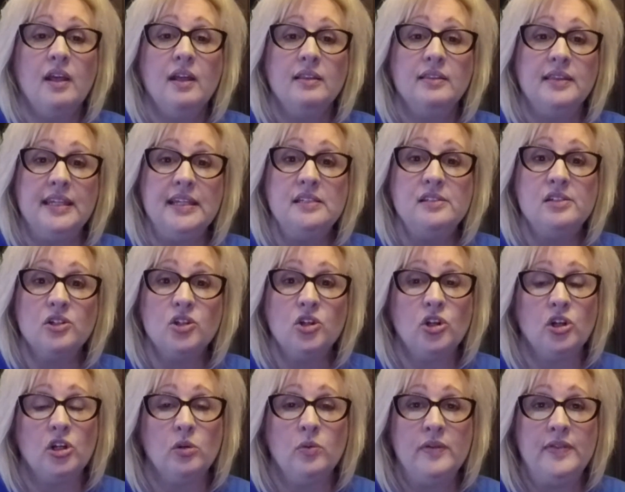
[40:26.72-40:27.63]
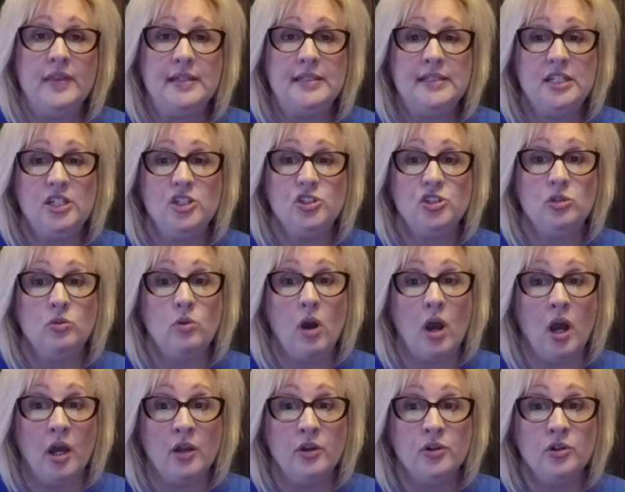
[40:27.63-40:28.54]
These occur when the tissue
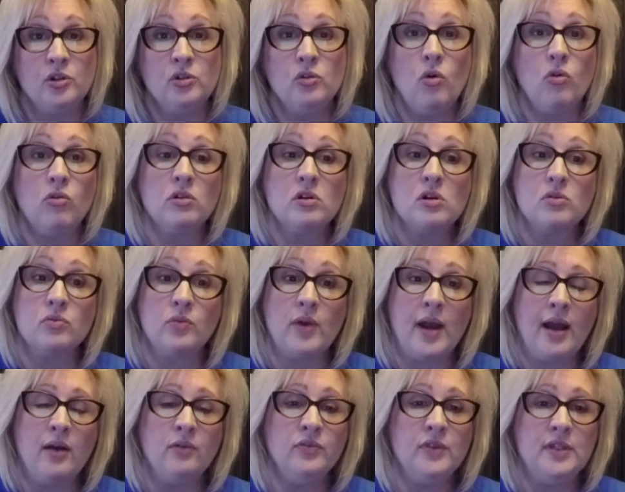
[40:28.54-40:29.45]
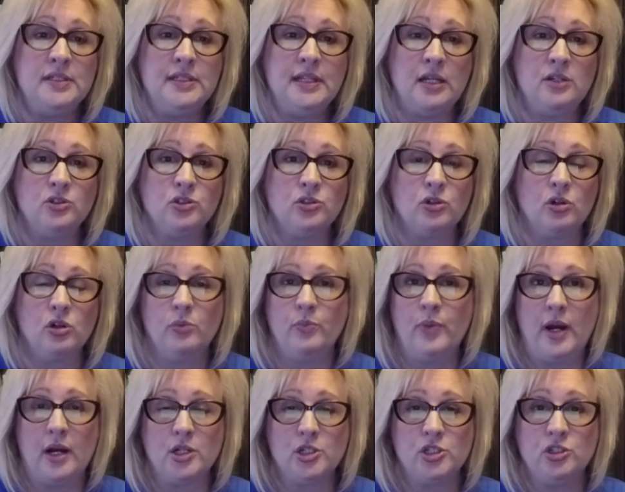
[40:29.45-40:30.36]
under or around the denture or
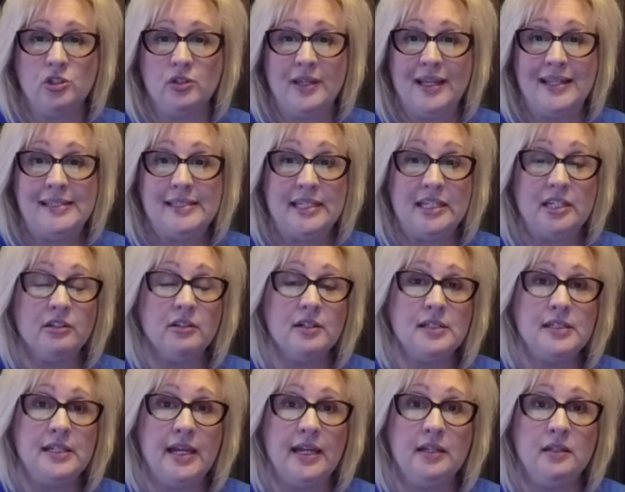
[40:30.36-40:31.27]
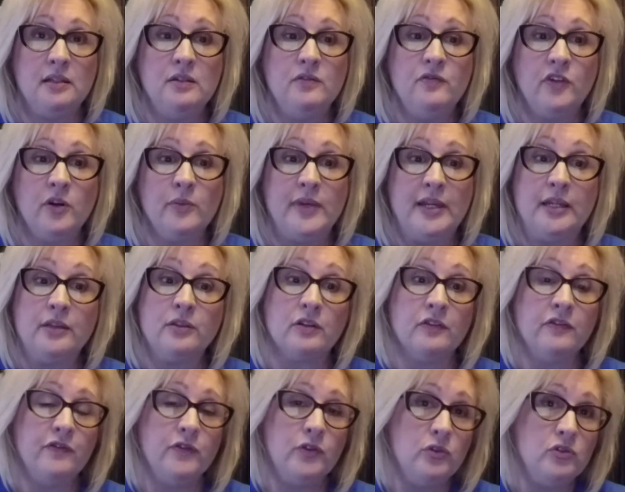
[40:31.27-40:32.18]
partial gets irritated from either
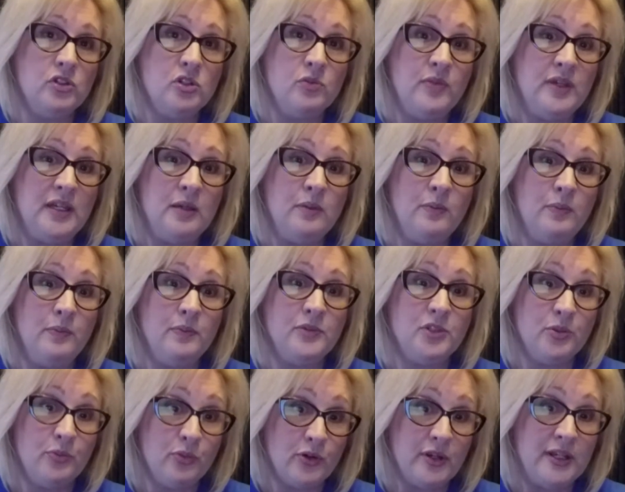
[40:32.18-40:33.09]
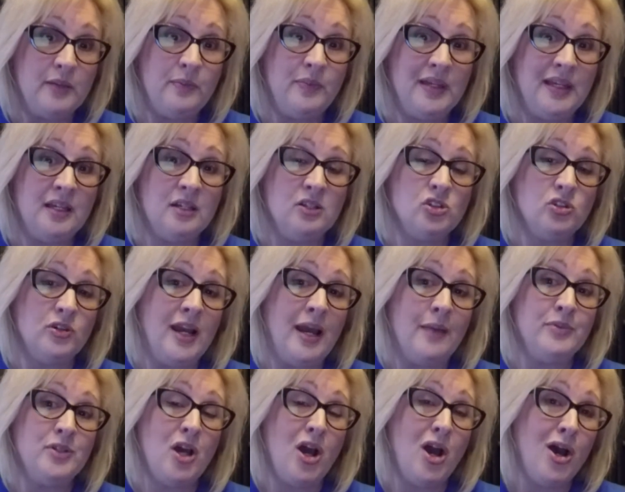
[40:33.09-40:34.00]
food debris being
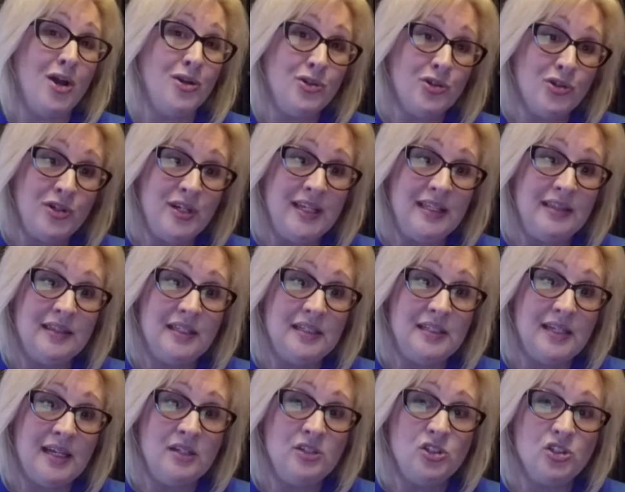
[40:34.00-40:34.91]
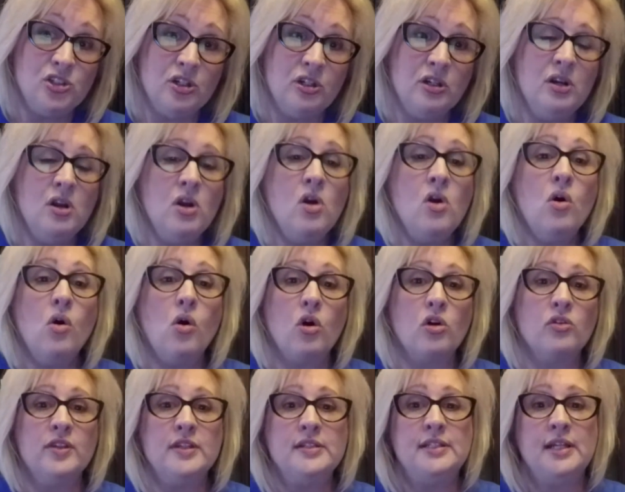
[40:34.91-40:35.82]
trapped underneath the denture
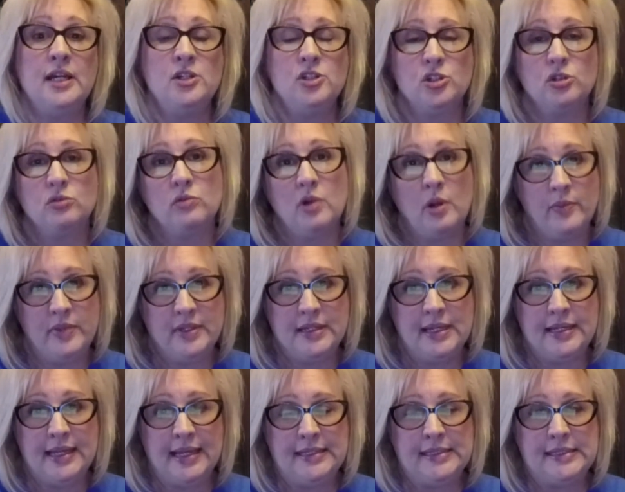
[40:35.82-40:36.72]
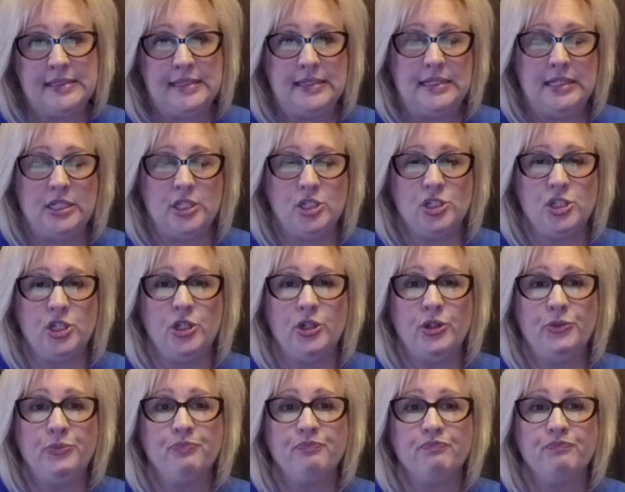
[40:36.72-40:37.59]
or the denture rubbing against the tissue.